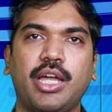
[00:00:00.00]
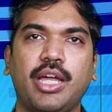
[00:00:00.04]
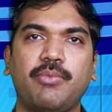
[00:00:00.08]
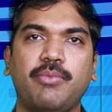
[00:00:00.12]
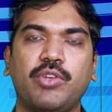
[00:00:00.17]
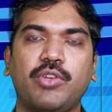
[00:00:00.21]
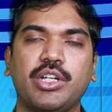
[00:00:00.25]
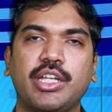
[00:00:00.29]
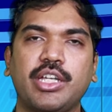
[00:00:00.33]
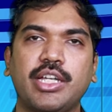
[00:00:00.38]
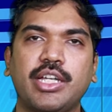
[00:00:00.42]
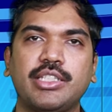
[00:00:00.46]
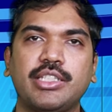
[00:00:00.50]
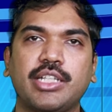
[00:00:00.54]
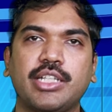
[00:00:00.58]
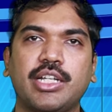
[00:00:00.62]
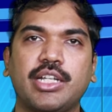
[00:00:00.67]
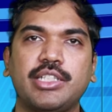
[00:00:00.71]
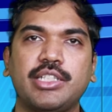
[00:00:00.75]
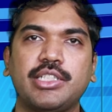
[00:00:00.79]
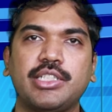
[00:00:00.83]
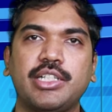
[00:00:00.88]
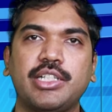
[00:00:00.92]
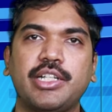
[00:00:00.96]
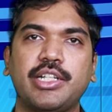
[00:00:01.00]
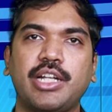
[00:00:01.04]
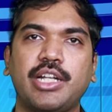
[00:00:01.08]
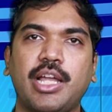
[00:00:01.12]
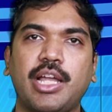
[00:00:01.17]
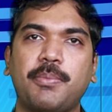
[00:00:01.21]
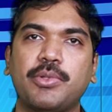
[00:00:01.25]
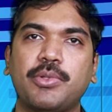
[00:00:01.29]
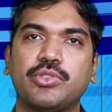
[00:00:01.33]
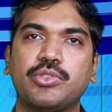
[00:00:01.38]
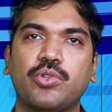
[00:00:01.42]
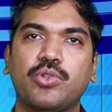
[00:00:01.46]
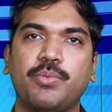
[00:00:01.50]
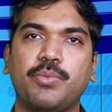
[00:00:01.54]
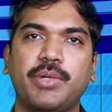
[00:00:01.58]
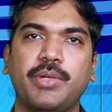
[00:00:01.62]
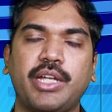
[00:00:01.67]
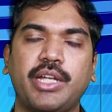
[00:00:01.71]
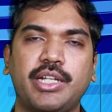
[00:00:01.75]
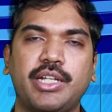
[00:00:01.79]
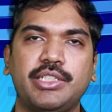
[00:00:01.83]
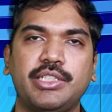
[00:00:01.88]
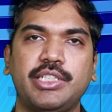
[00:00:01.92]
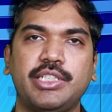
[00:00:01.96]
I'm working as a consultant
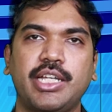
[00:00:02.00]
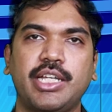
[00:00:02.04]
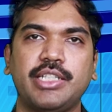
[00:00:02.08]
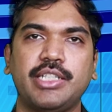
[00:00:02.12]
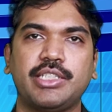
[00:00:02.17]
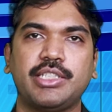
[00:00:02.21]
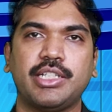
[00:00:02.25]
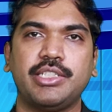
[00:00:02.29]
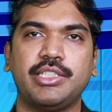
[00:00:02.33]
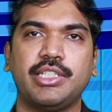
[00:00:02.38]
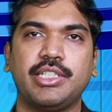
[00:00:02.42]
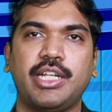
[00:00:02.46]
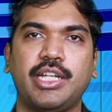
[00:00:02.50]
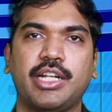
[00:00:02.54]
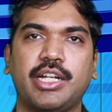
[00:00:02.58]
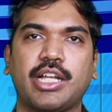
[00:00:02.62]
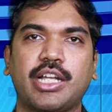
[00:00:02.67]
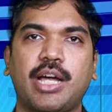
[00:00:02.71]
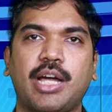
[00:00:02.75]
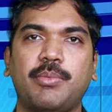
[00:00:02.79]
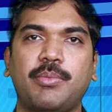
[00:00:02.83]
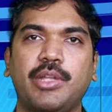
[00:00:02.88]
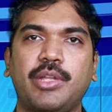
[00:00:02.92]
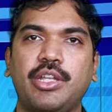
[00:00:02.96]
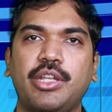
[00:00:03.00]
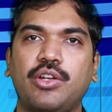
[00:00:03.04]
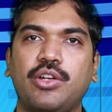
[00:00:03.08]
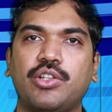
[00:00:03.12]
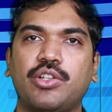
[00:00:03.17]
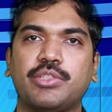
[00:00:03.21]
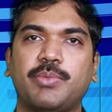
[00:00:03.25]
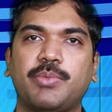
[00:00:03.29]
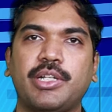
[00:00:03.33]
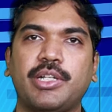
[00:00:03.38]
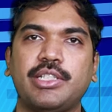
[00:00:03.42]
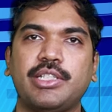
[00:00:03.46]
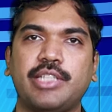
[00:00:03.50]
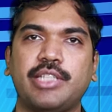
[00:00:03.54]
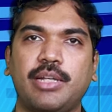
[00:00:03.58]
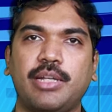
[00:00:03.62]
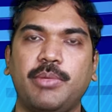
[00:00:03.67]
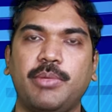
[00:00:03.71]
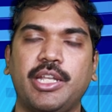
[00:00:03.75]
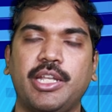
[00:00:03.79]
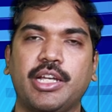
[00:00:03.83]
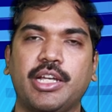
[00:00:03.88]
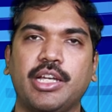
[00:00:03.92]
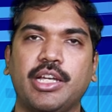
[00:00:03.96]
laparoscopic and GI surgeon at Kamineni Hospitals,
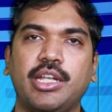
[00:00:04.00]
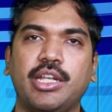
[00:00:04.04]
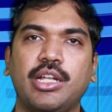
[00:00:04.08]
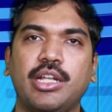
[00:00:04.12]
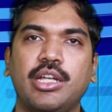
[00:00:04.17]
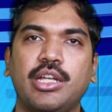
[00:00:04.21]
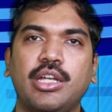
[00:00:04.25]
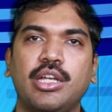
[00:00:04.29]
LB Nagar.